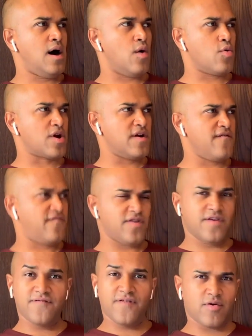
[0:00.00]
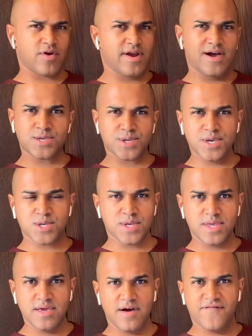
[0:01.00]
Uh, we're going to fit in very nicely
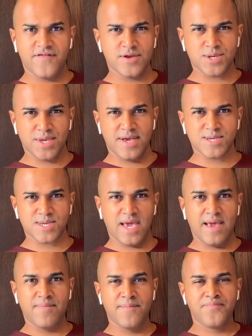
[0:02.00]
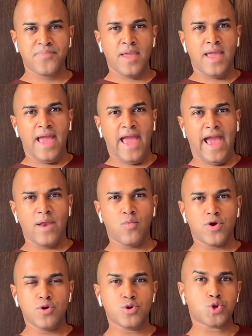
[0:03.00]
to the uh, fitness landscape.
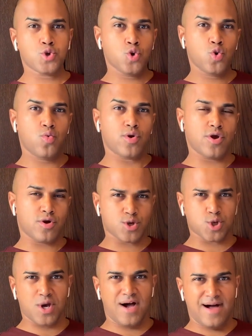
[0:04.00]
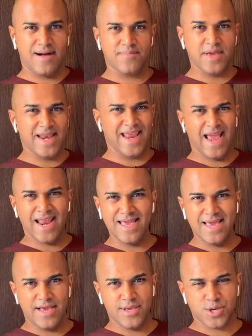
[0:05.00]
And when you do your job in
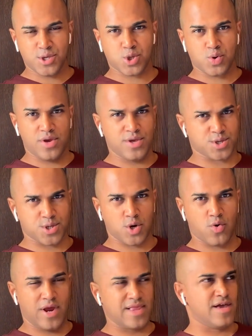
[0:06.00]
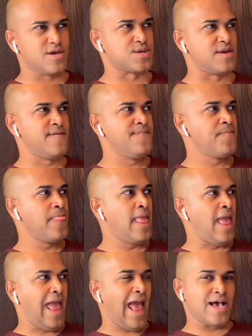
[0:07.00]
any industry, this is a great lesson.
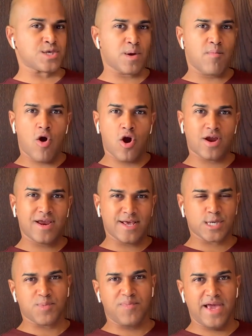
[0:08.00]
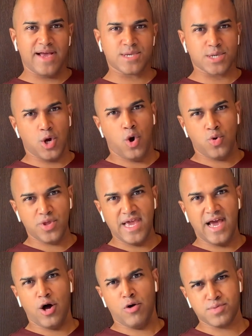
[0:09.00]
As the market expands, it
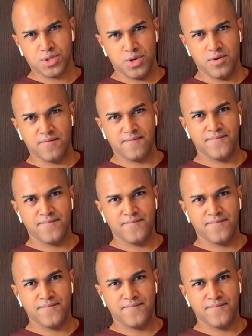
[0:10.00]
only helps you.